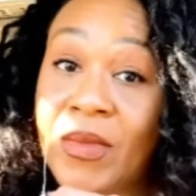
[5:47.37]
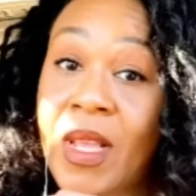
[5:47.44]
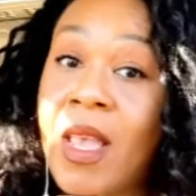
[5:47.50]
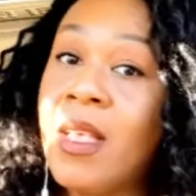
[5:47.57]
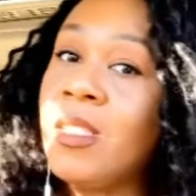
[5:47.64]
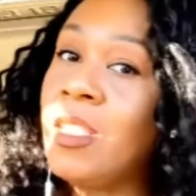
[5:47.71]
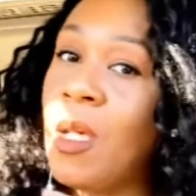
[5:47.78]

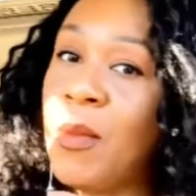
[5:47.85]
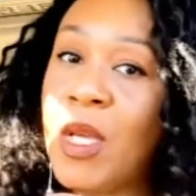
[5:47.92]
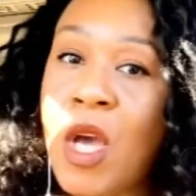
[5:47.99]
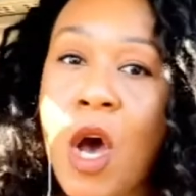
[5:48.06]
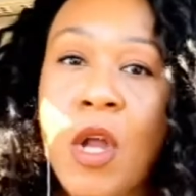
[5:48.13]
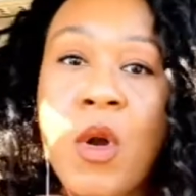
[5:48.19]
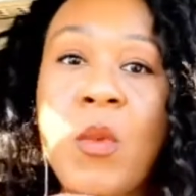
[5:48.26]
Some of
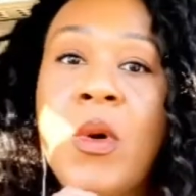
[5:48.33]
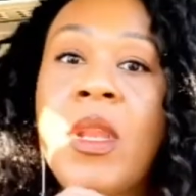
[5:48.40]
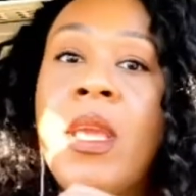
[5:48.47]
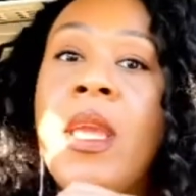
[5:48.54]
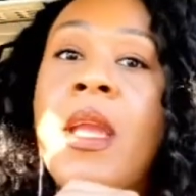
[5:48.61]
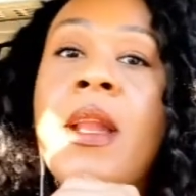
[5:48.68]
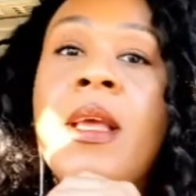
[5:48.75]
y'all don't want
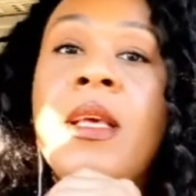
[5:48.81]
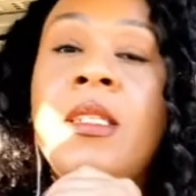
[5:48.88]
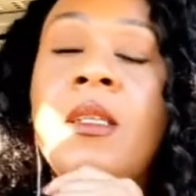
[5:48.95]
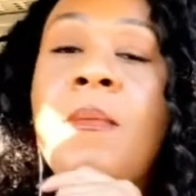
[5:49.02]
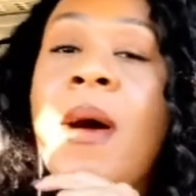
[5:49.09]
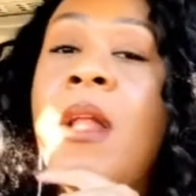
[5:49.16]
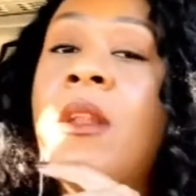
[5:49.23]
to hear this
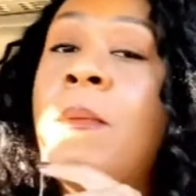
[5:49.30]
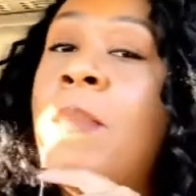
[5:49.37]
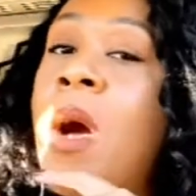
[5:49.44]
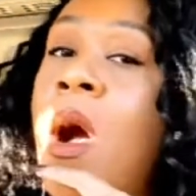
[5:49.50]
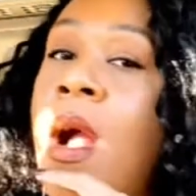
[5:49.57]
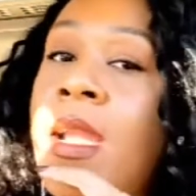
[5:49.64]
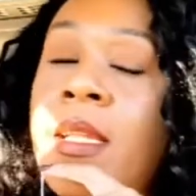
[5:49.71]
about the
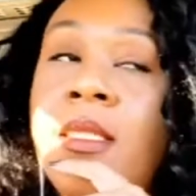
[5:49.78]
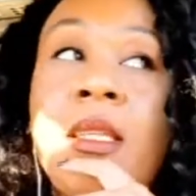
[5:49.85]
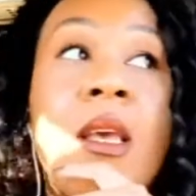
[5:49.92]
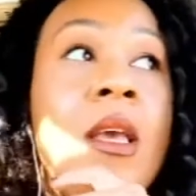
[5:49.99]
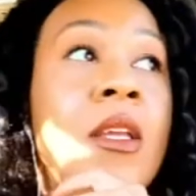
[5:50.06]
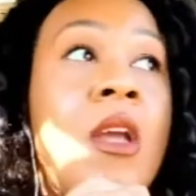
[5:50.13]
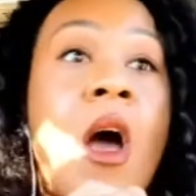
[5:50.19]
bonnets.
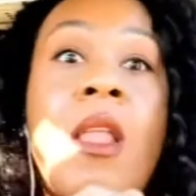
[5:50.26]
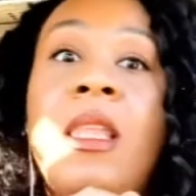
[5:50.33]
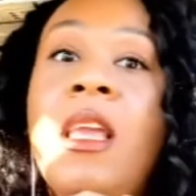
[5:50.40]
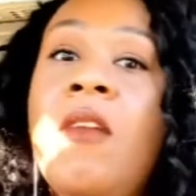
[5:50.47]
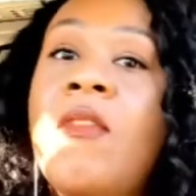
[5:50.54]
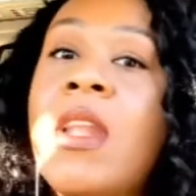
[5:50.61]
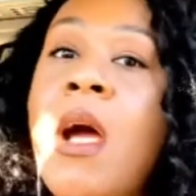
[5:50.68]
Y'all
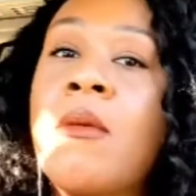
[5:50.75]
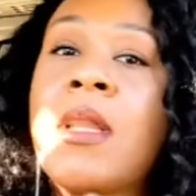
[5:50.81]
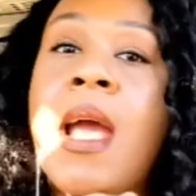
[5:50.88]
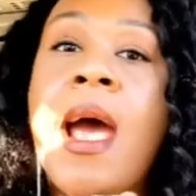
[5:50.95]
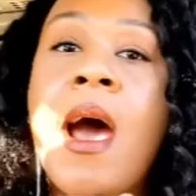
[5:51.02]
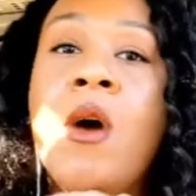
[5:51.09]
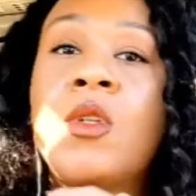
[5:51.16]
leaving out
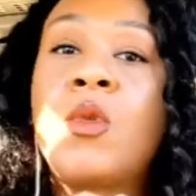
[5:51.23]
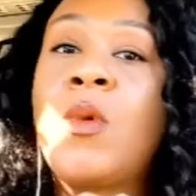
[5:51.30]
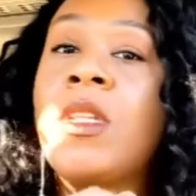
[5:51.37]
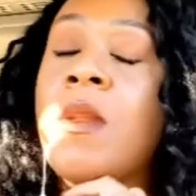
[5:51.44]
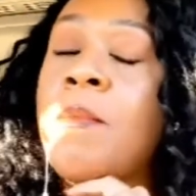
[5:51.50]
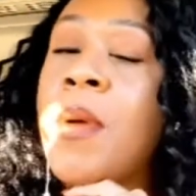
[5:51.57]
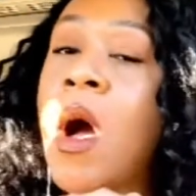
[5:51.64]
the house
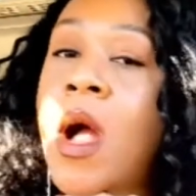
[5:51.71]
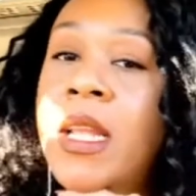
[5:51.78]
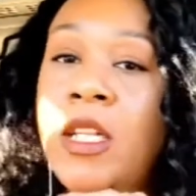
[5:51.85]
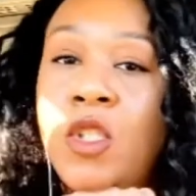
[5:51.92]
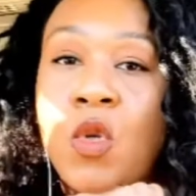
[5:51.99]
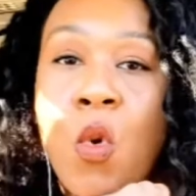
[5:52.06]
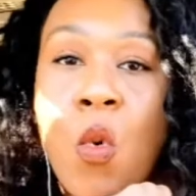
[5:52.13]
with the
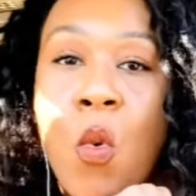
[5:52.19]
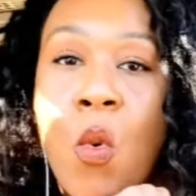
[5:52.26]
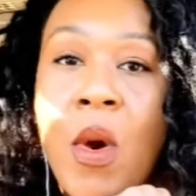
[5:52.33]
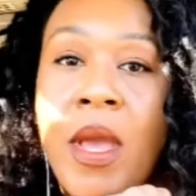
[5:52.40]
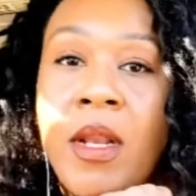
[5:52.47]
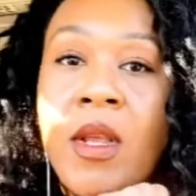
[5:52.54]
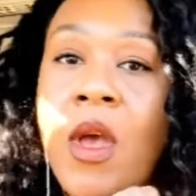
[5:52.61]
bonnets
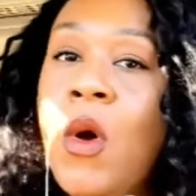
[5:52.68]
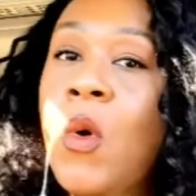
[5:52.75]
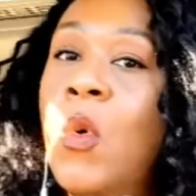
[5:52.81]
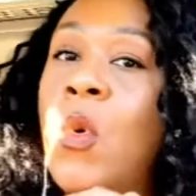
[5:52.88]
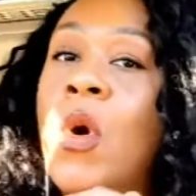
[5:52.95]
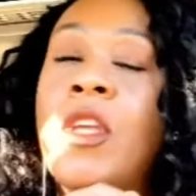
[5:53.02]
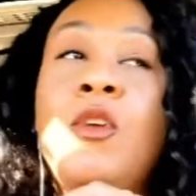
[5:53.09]
on,
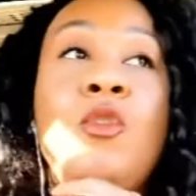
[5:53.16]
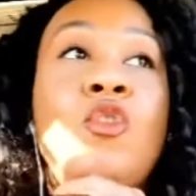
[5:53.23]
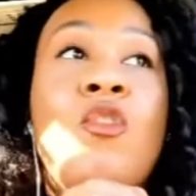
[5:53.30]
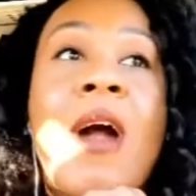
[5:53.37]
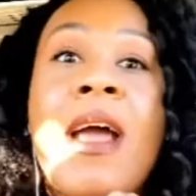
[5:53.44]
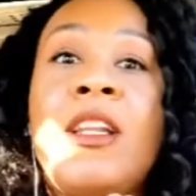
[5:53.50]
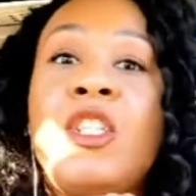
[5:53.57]
or you
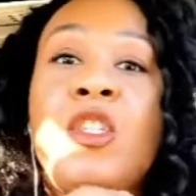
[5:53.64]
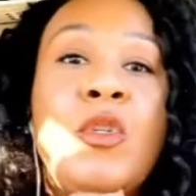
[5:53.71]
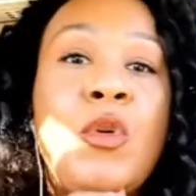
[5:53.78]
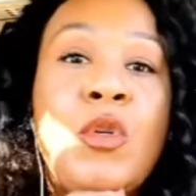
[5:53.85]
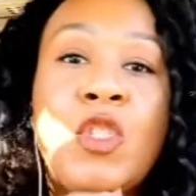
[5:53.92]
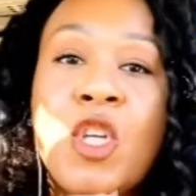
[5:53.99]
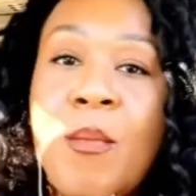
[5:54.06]
trying to
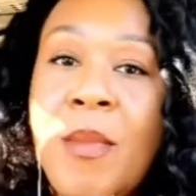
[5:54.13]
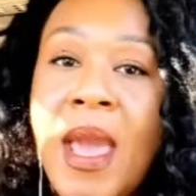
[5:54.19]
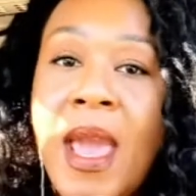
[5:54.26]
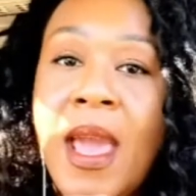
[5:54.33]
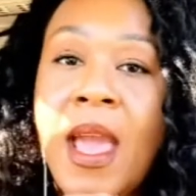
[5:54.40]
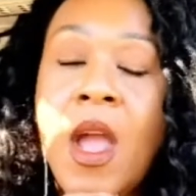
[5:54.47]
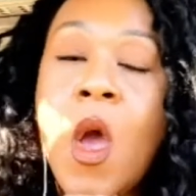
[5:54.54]
seduce your
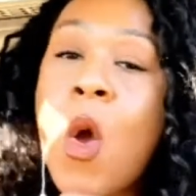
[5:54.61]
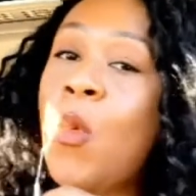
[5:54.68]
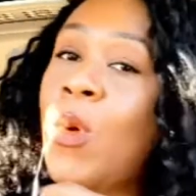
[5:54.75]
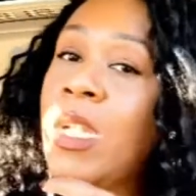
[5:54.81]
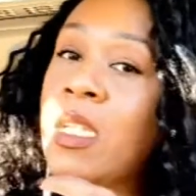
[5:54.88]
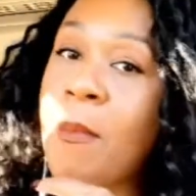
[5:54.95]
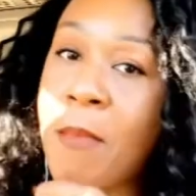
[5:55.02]
man
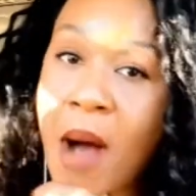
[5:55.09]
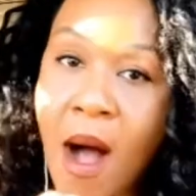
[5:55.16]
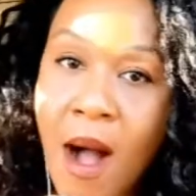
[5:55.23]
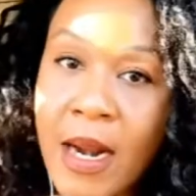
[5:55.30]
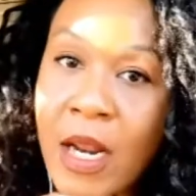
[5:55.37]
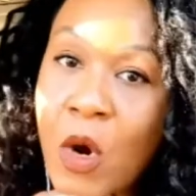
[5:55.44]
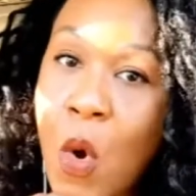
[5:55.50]
with the
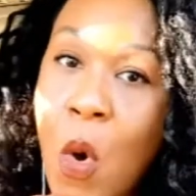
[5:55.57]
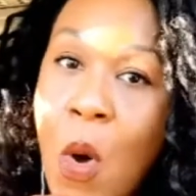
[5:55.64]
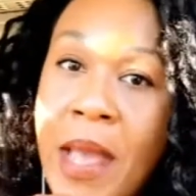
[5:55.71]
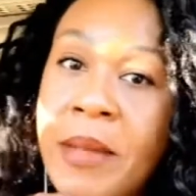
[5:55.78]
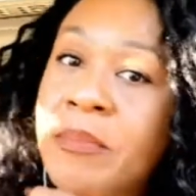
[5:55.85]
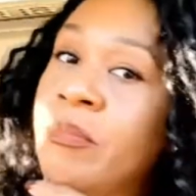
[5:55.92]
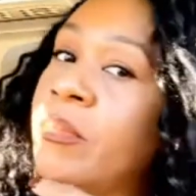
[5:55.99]
bonnet
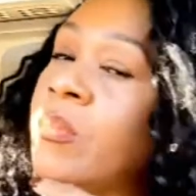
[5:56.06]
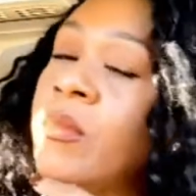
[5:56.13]
on.